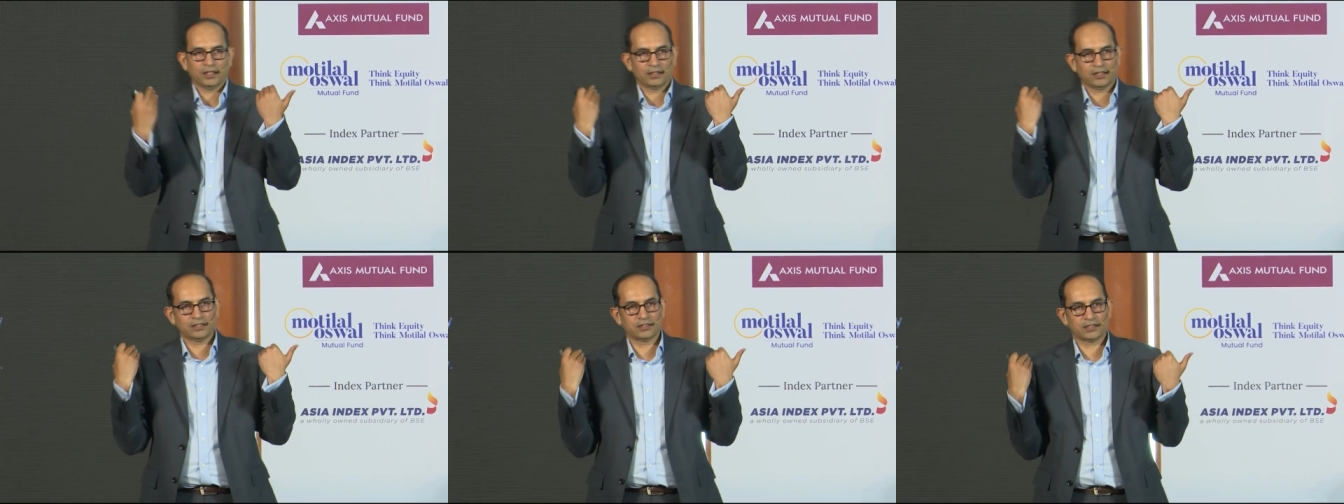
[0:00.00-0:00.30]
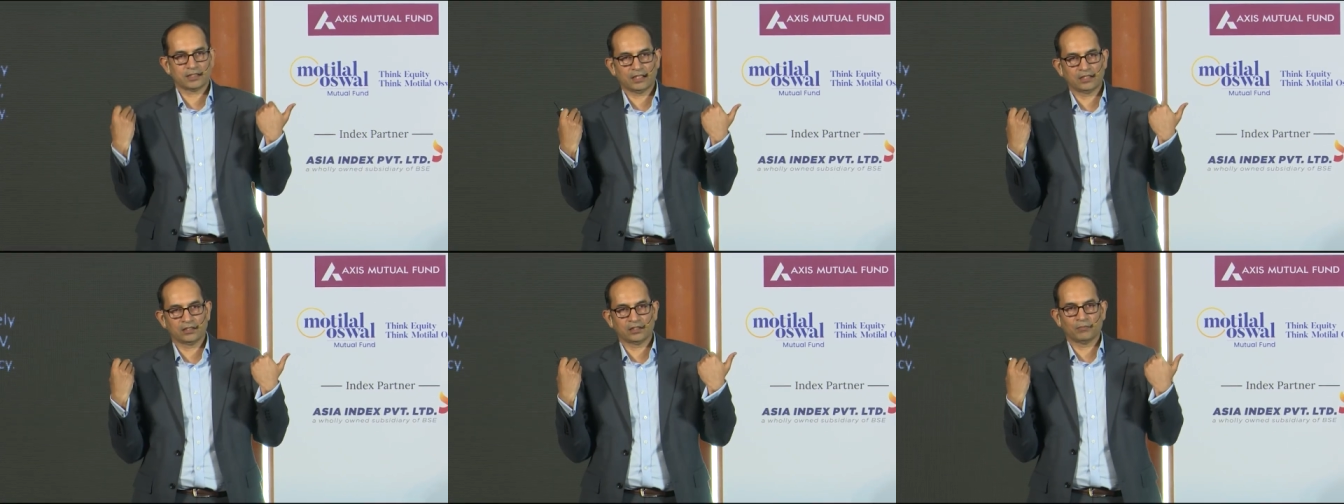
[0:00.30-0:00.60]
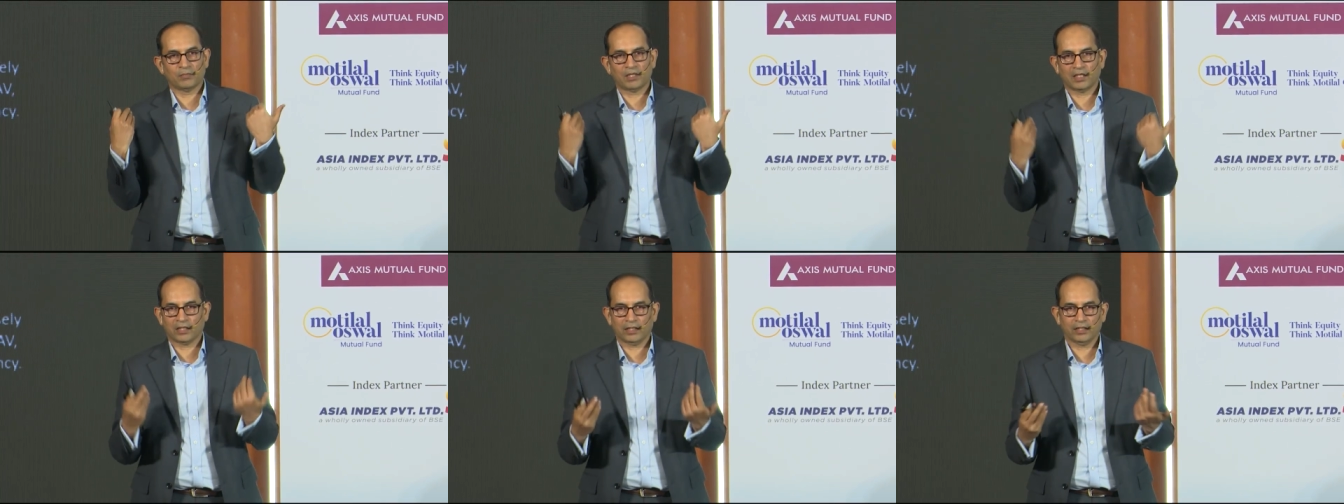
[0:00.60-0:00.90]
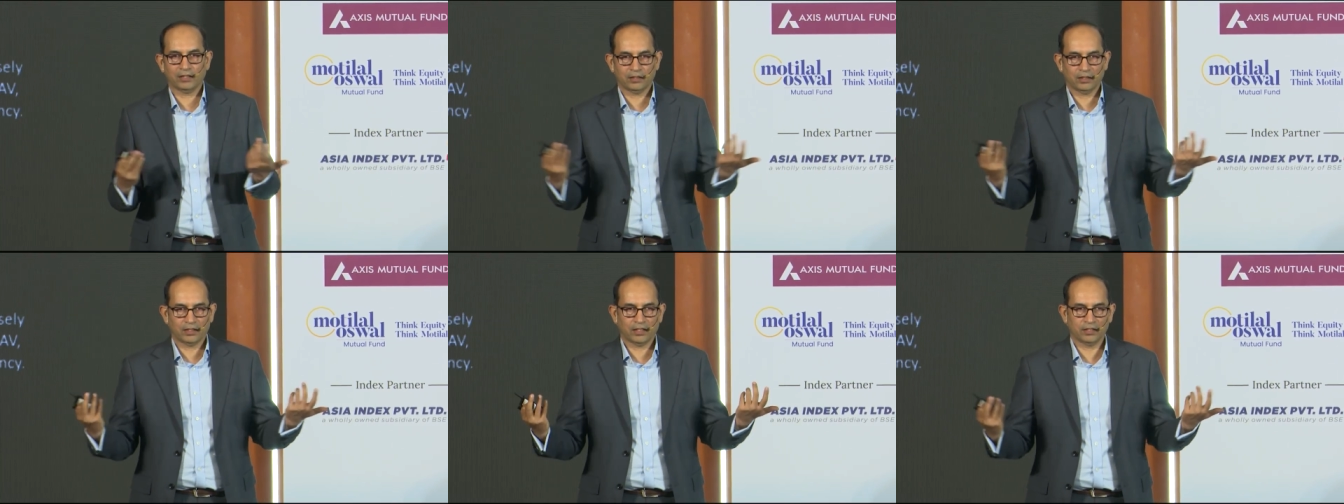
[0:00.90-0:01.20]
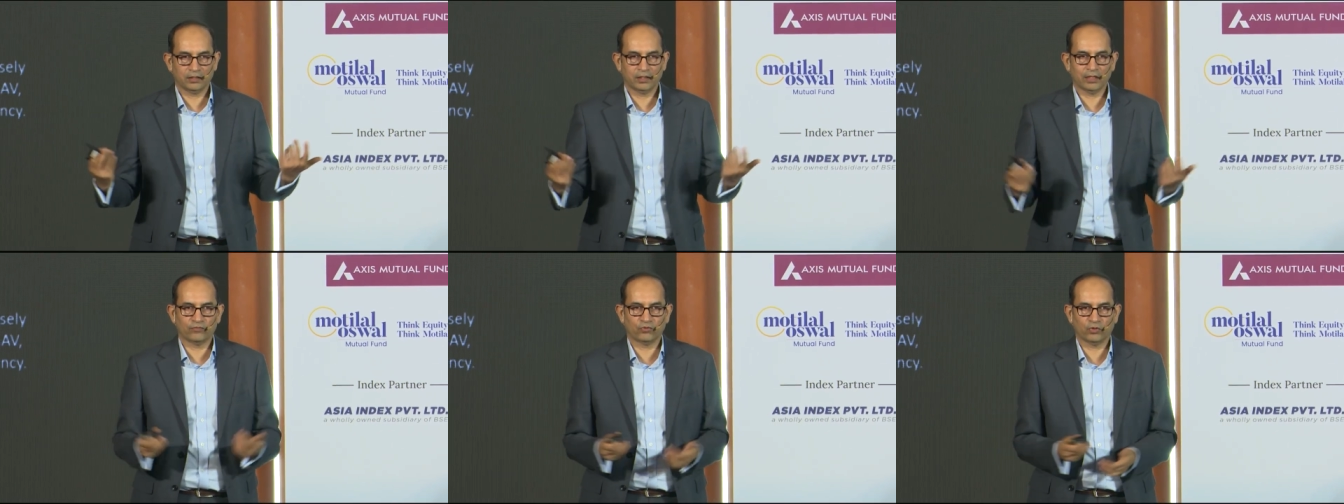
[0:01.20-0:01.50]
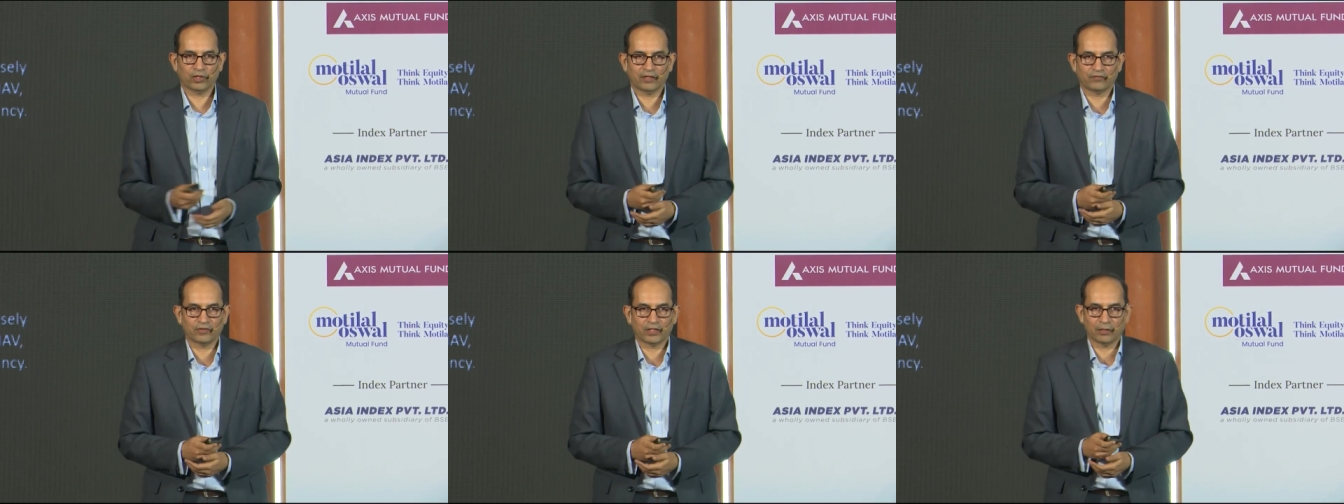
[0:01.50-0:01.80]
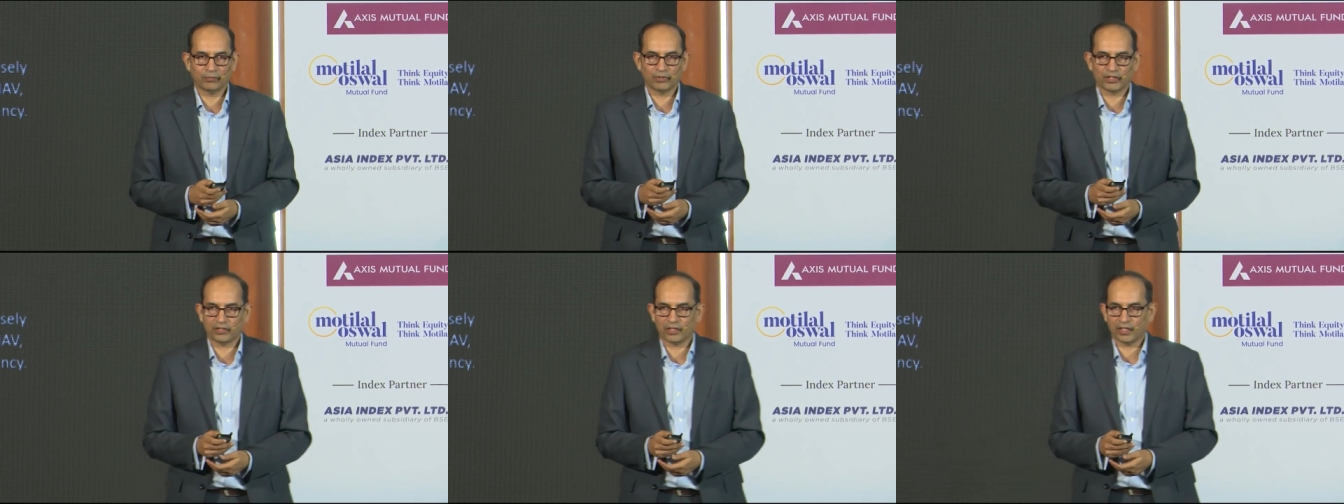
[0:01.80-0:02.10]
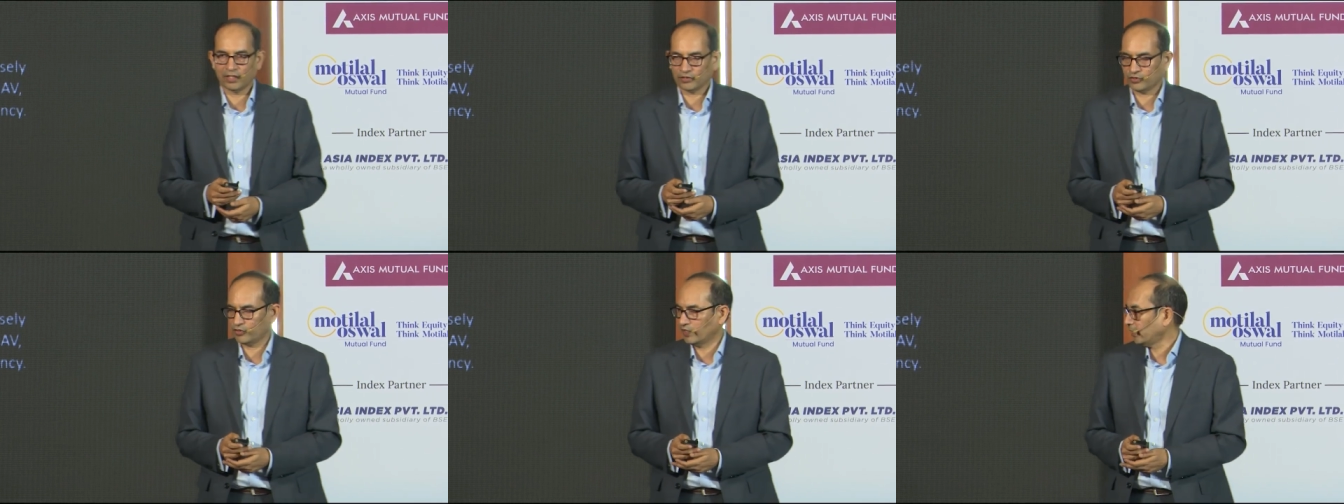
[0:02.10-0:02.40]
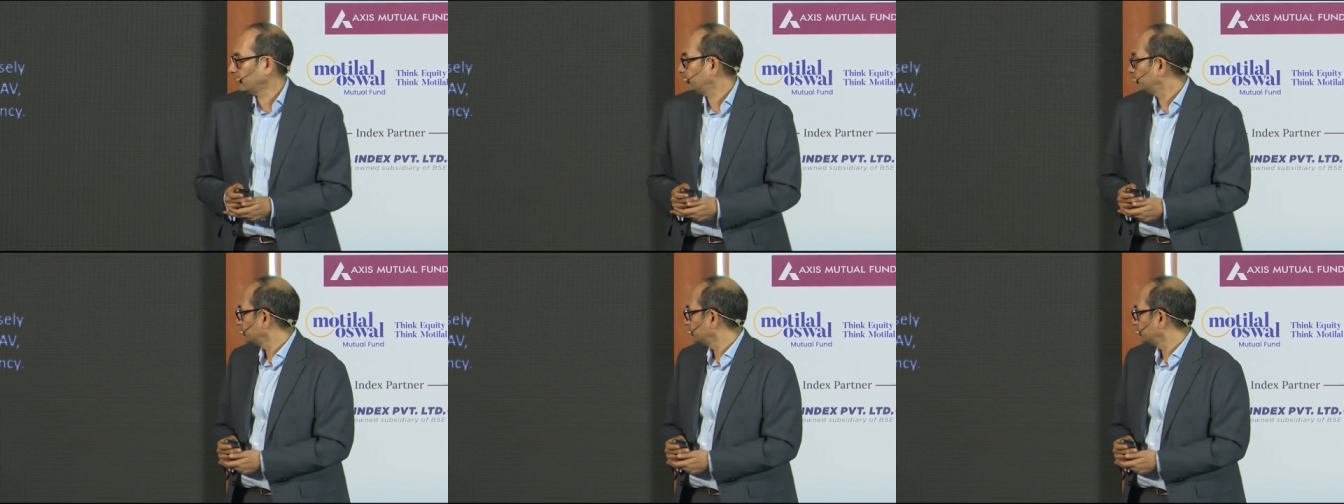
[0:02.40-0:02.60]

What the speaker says: then sell in the market and therefore have an arbitrage there,